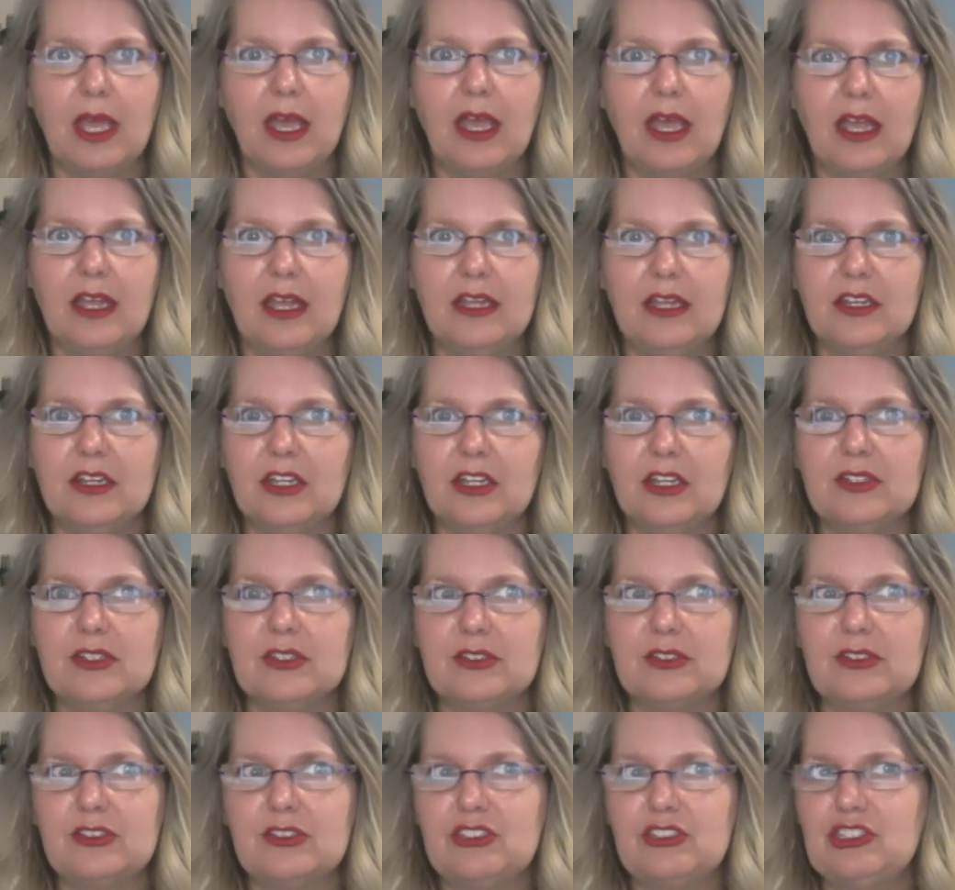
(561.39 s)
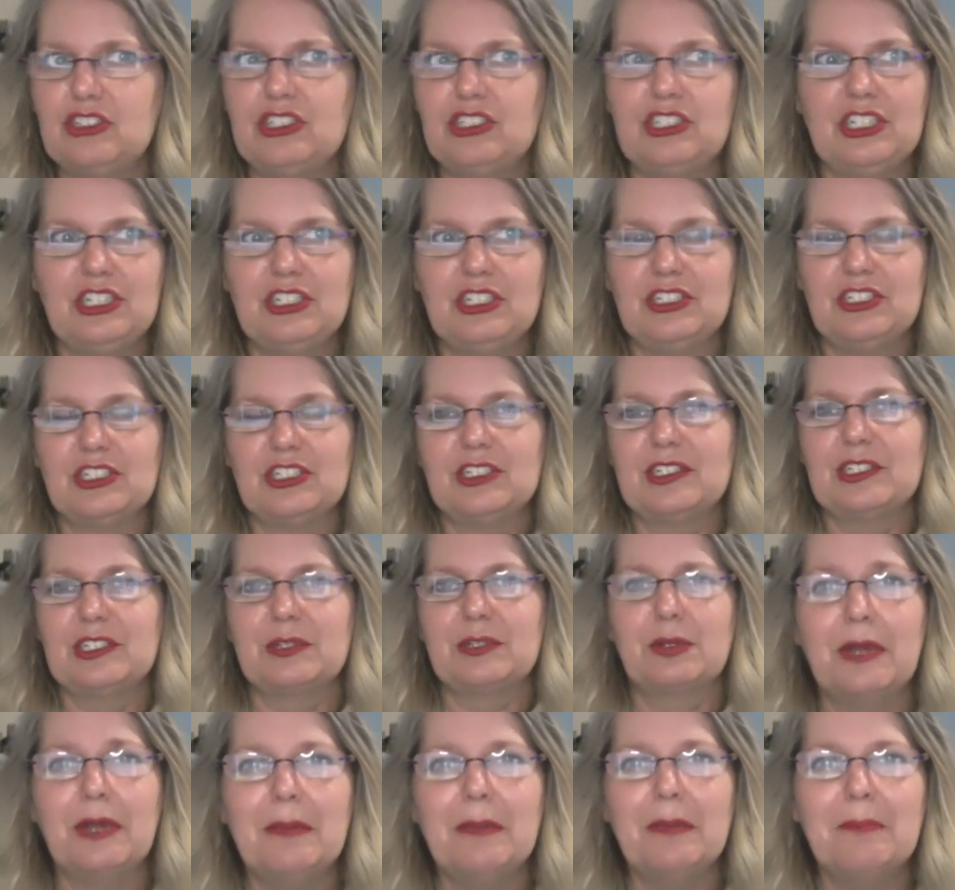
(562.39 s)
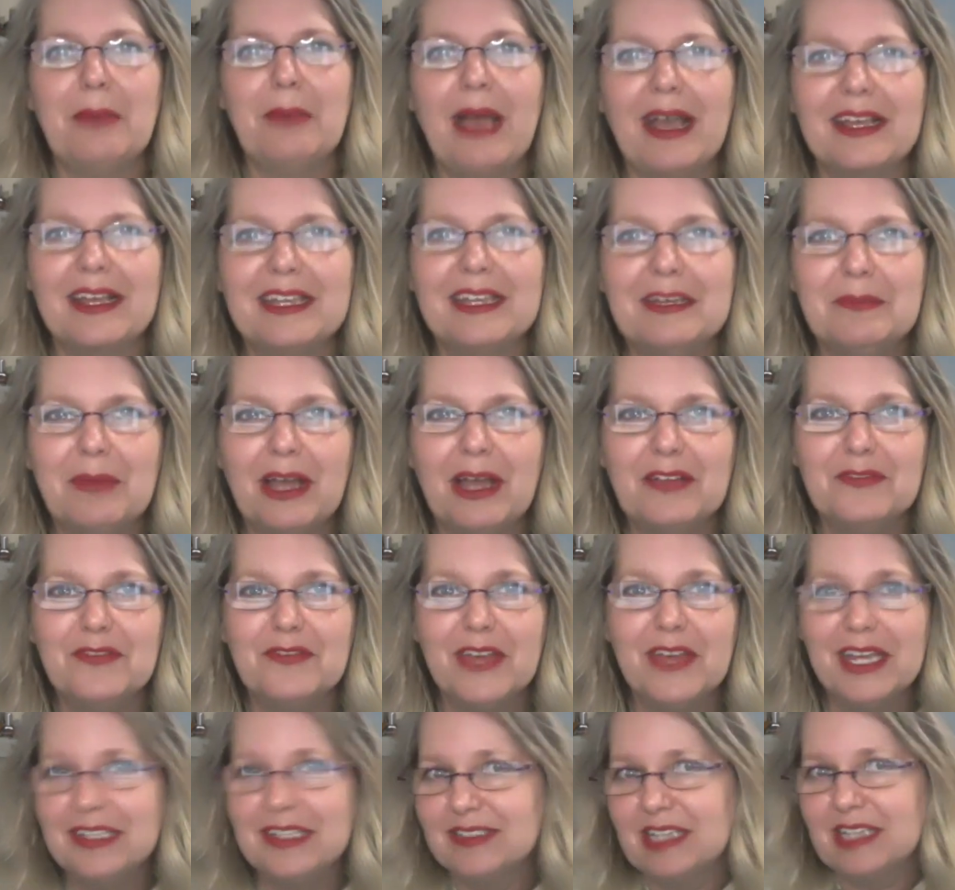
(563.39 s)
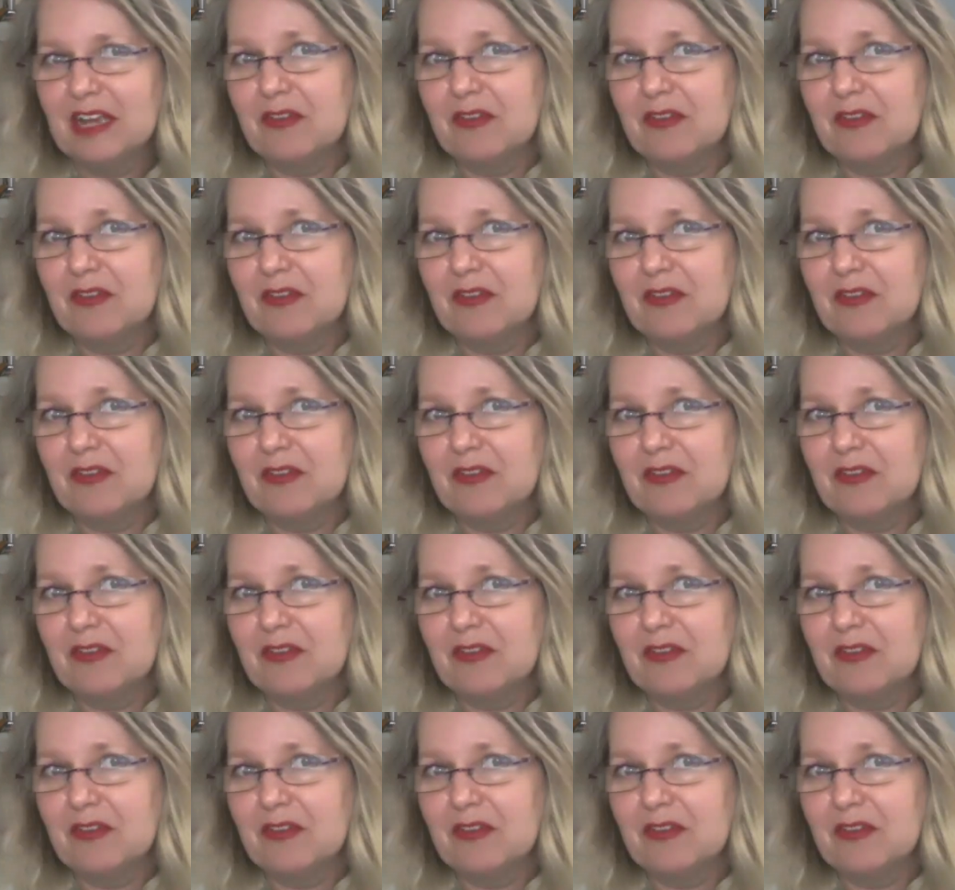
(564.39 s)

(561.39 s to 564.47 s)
And she just threw it back in my face.